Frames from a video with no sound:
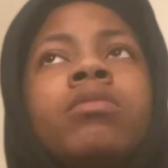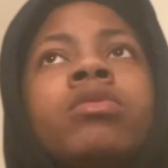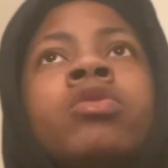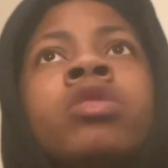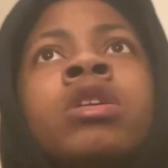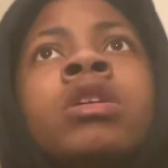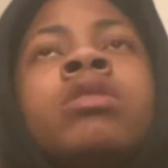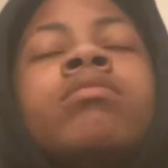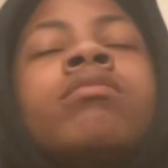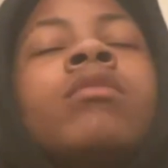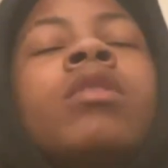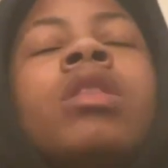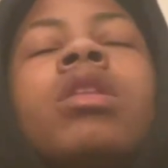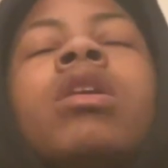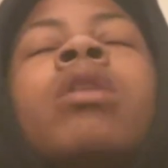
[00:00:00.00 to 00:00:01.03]
or
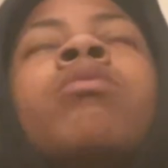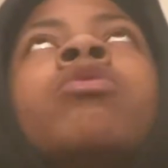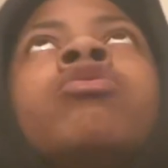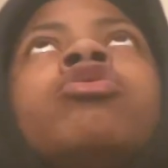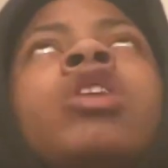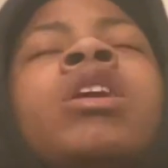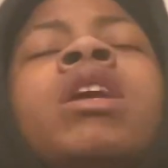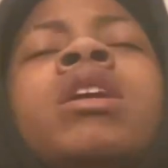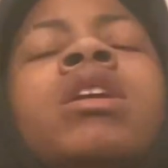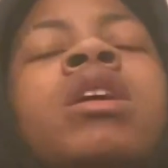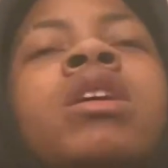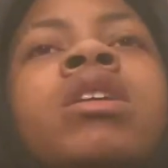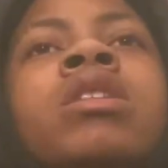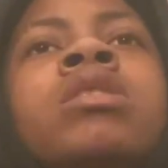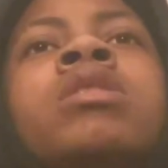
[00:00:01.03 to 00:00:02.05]
I'm gonna try not to
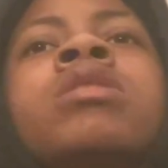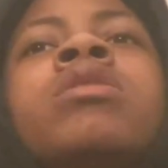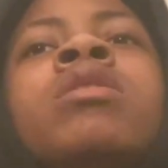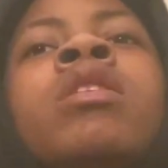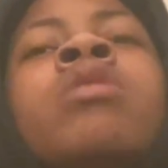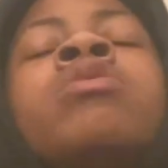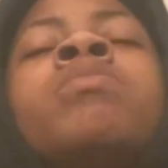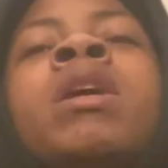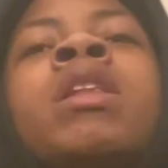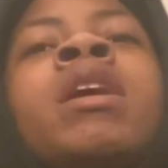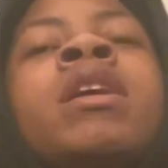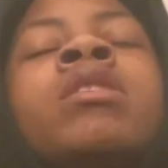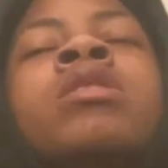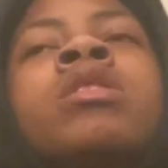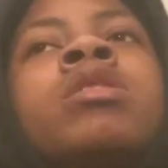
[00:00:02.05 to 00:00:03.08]
cuss. That was my
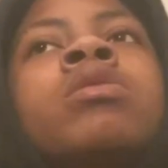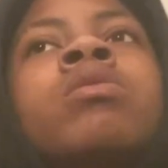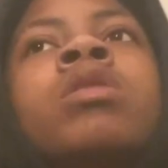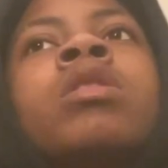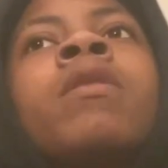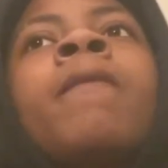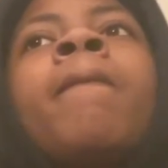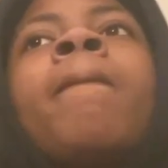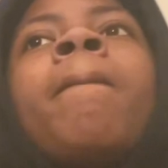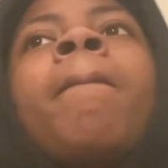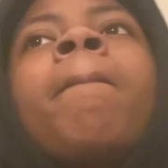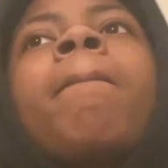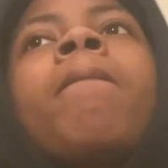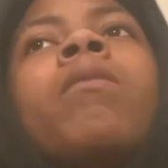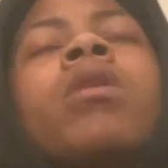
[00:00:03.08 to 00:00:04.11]
last cuss word.
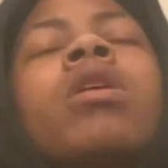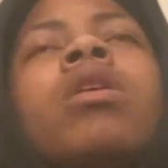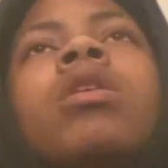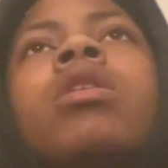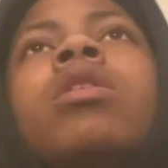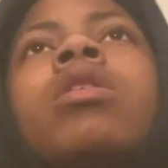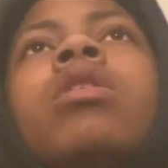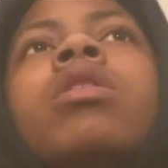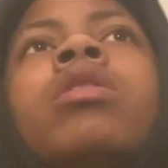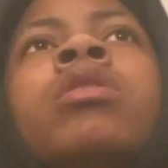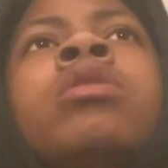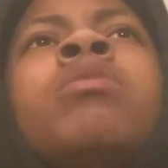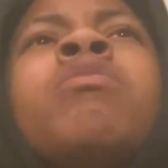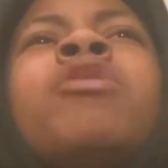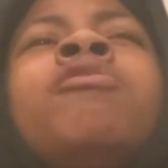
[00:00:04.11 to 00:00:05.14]

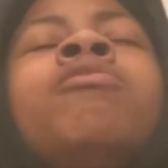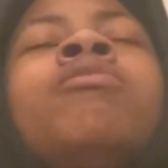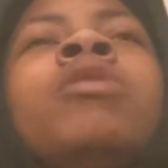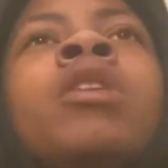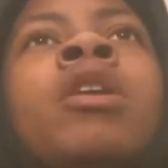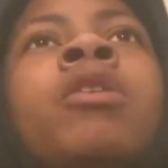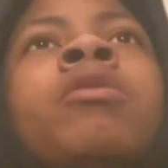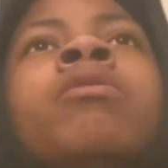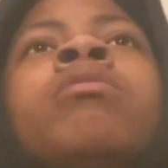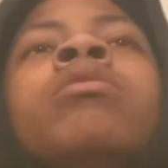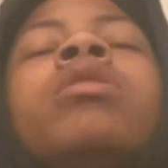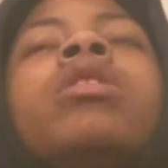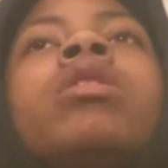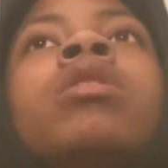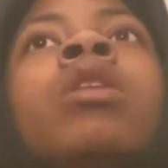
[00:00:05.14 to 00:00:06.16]
Um, you know
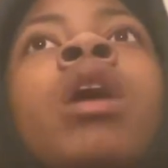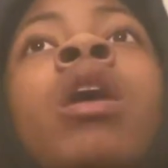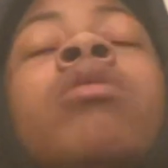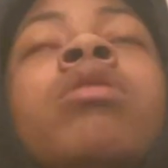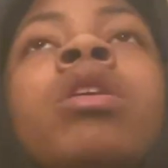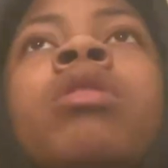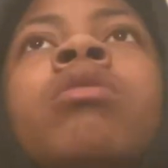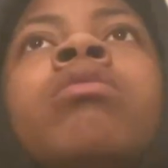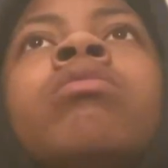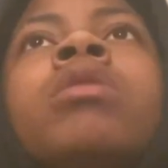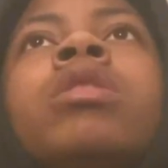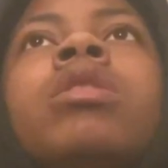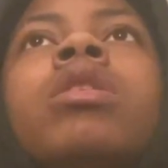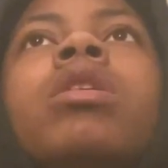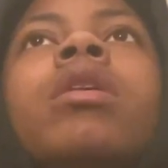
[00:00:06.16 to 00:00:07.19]
Y'all know.
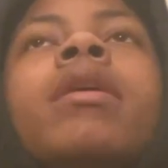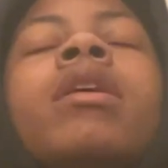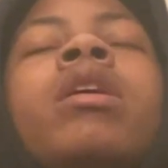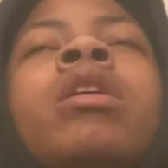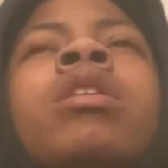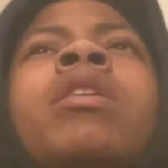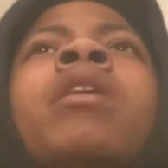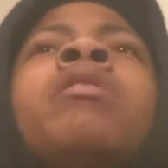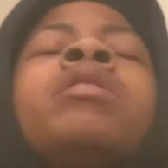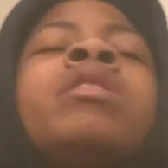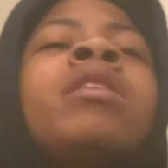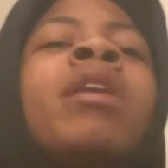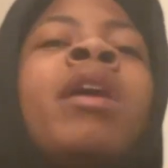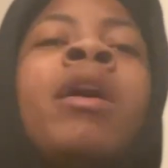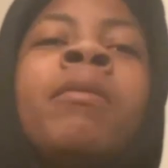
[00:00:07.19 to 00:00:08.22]
And y'all
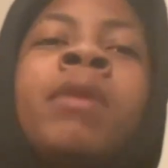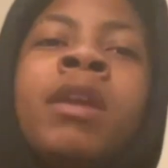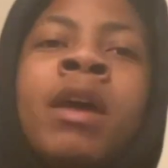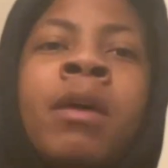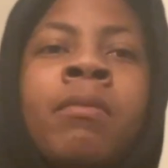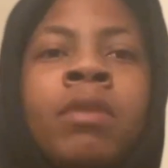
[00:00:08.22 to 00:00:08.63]
can comment down